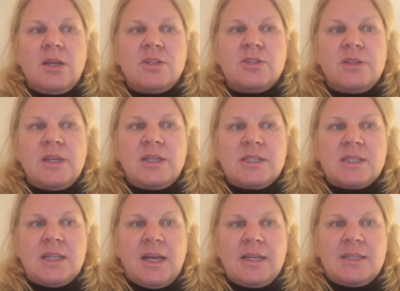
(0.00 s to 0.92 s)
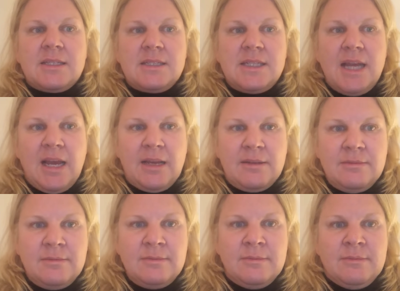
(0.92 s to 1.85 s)
Turning to slide
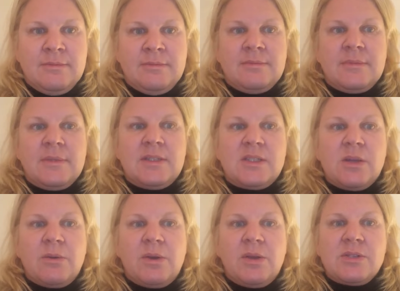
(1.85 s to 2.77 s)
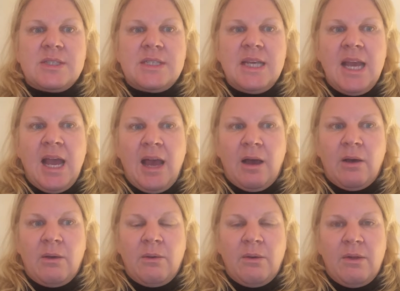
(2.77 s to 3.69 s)
10, so you'll see
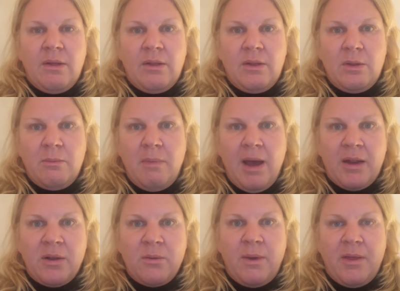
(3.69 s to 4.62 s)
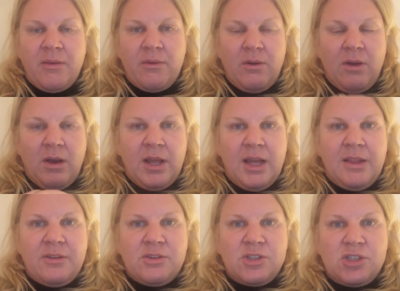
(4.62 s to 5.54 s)
how no matter whether or not
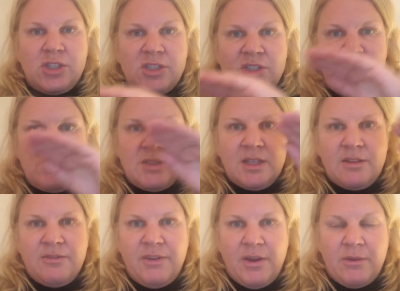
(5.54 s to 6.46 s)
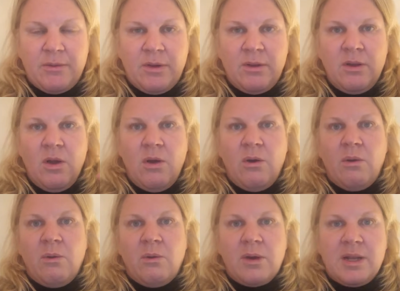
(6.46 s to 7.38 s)
they're just using the federal,
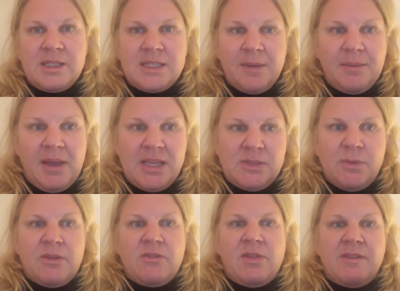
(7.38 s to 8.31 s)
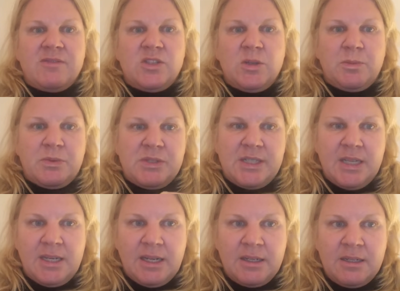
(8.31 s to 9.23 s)
or in some cases whether they've
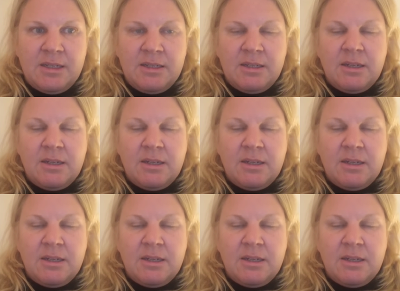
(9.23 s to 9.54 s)
superseded,